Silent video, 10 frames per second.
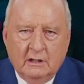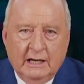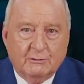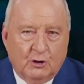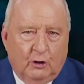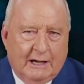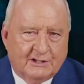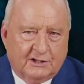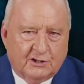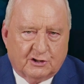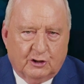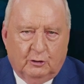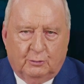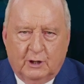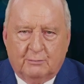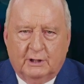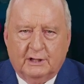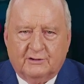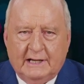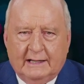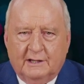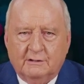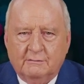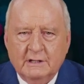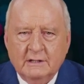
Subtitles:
He was always, as a schoolboy, a brilliant talent,